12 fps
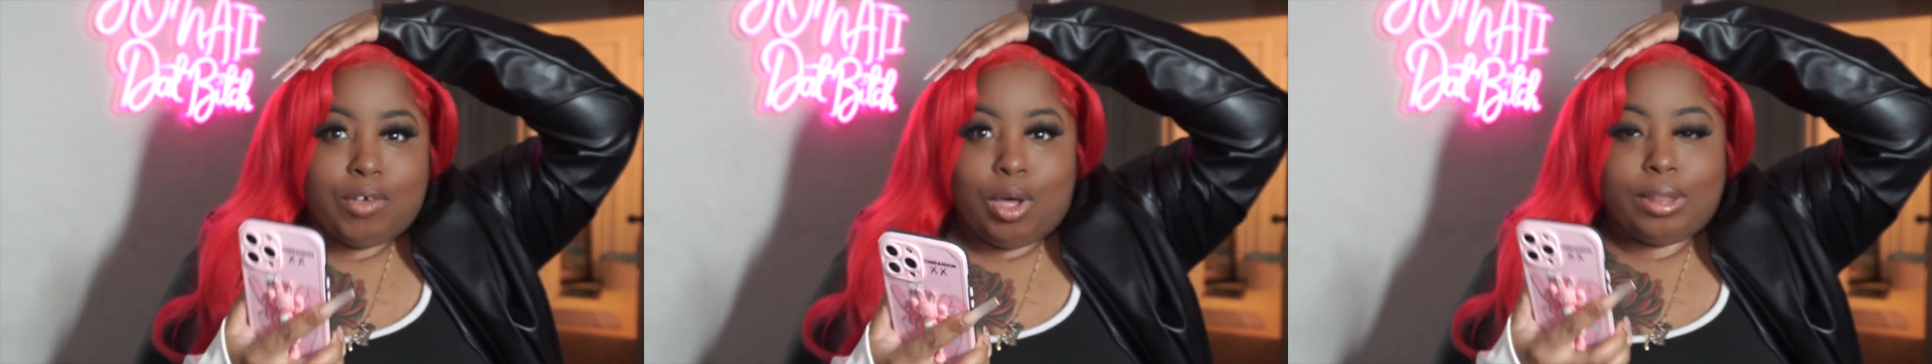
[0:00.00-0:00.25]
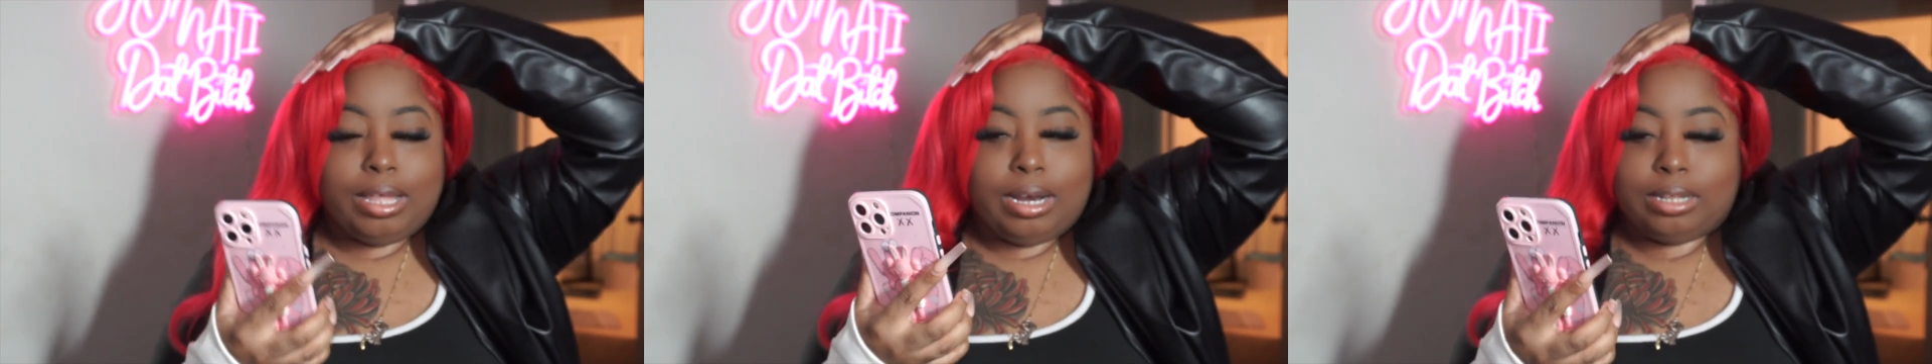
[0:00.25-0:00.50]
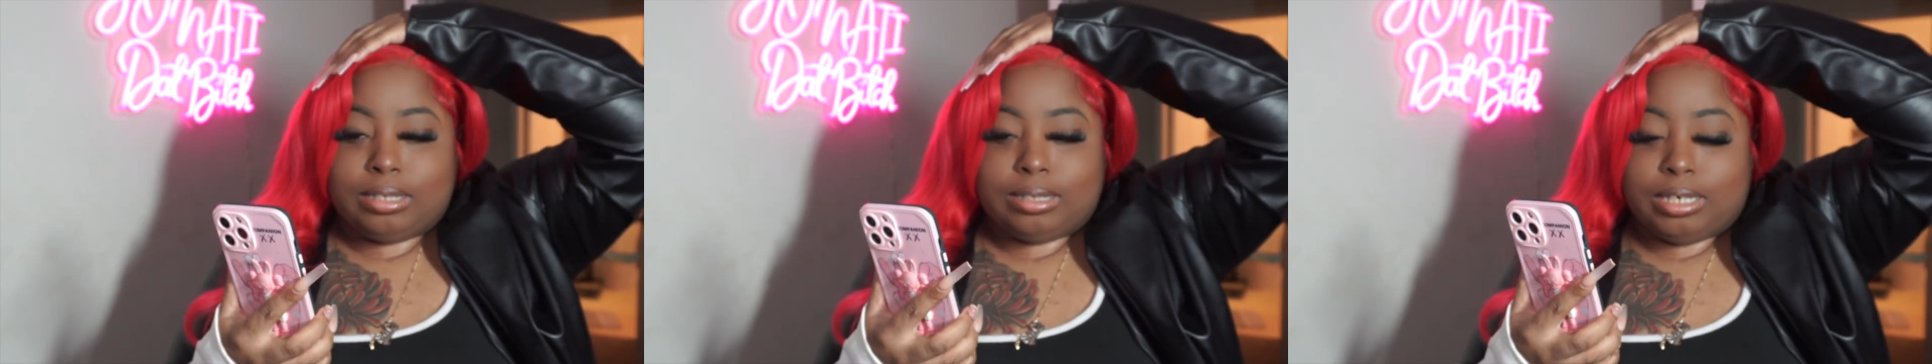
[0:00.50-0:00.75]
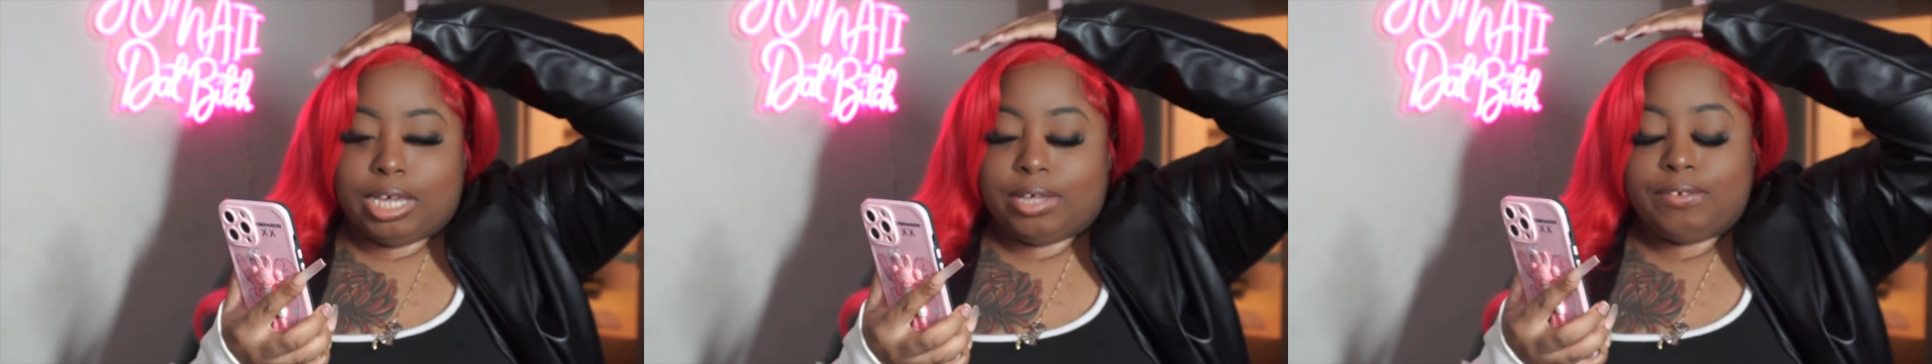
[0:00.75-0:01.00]
all that other
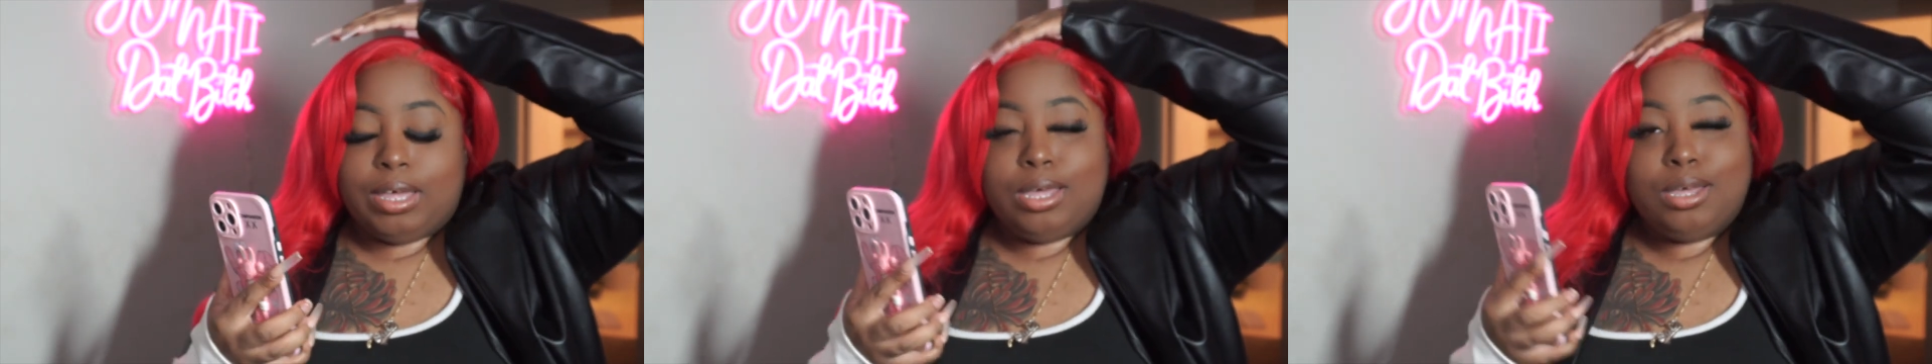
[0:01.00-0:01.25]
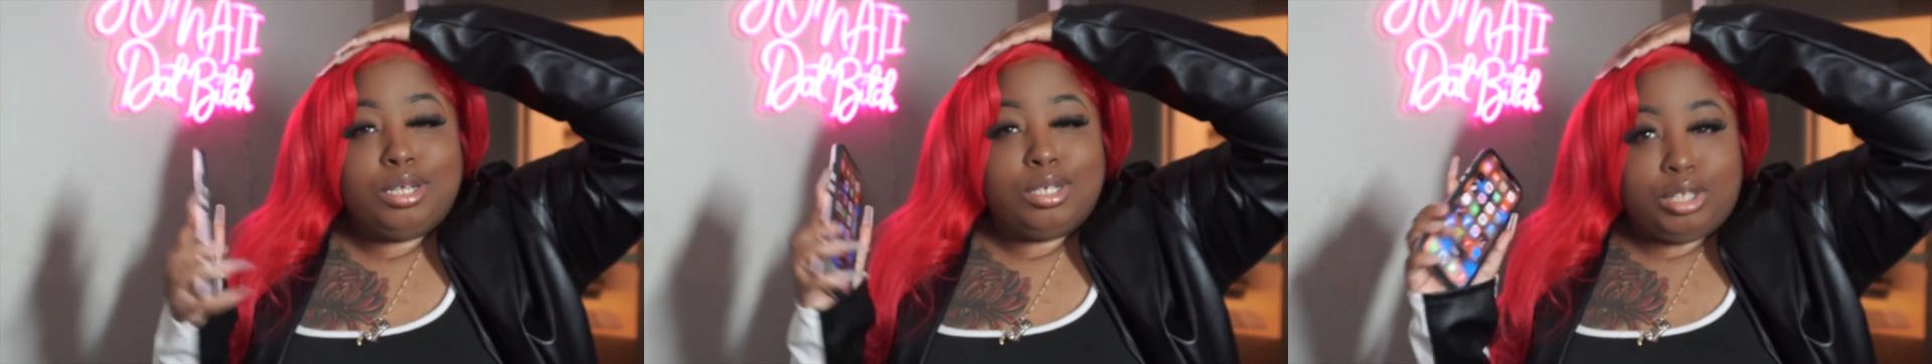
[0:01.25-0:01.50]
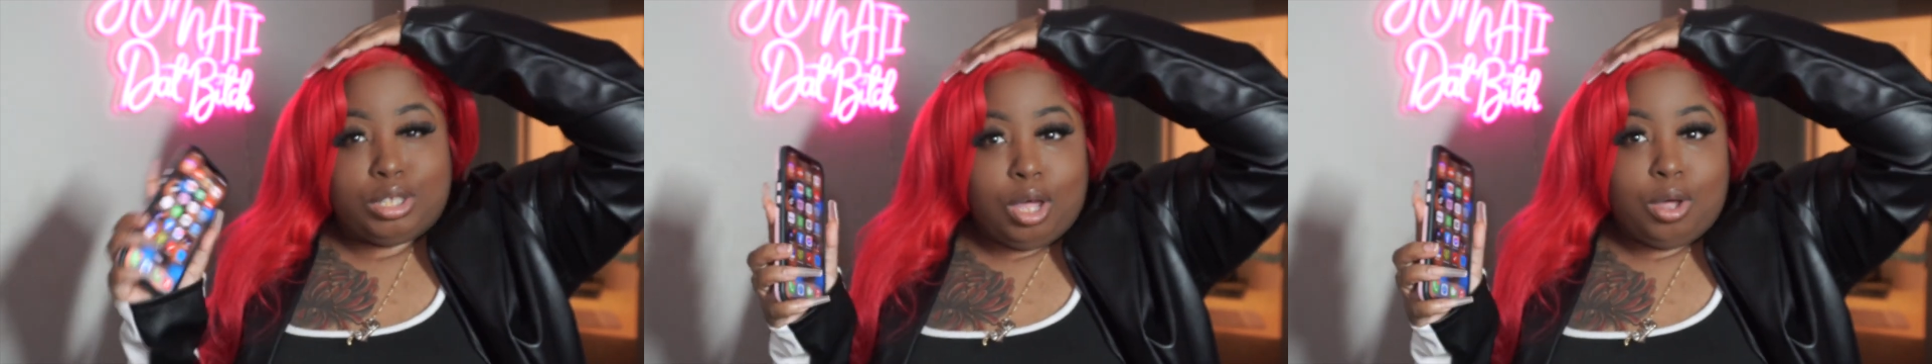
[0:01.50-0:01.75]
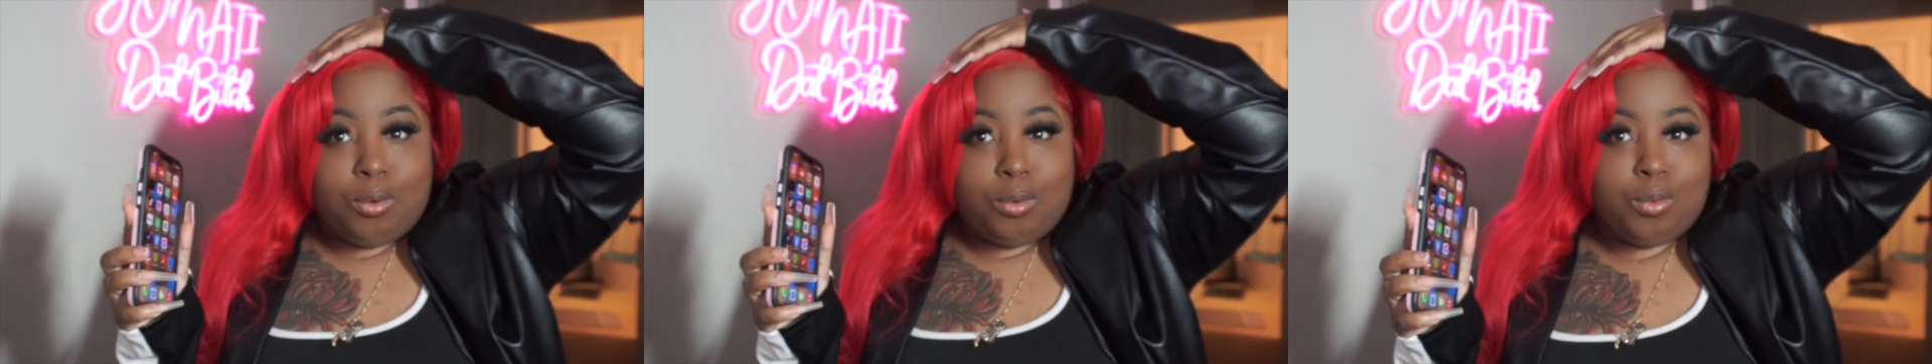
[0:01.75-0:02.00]
stuff.
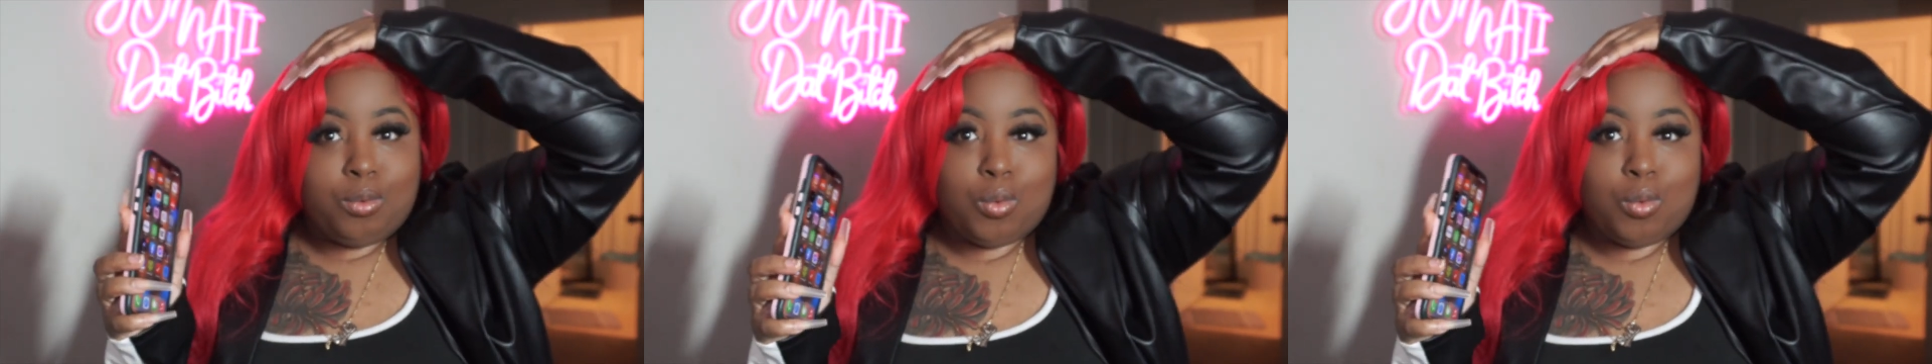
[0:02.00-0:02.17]
So,